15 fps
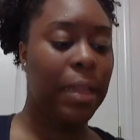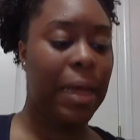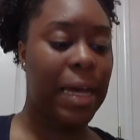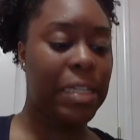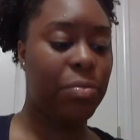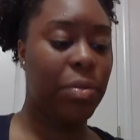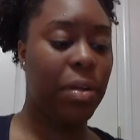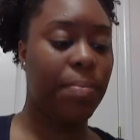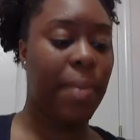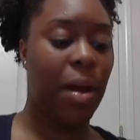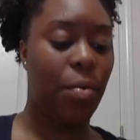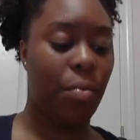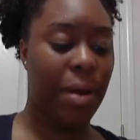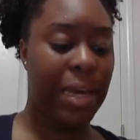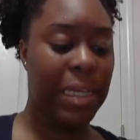Last week
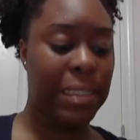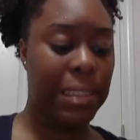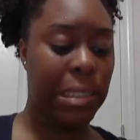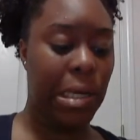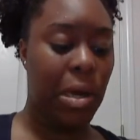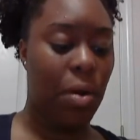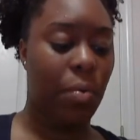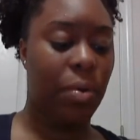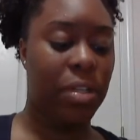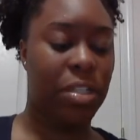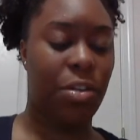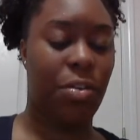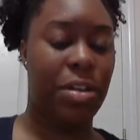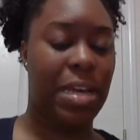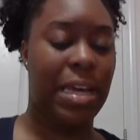my waist was
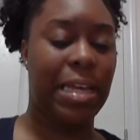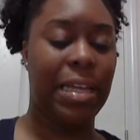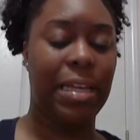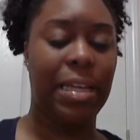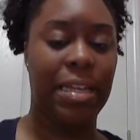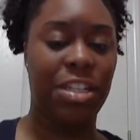38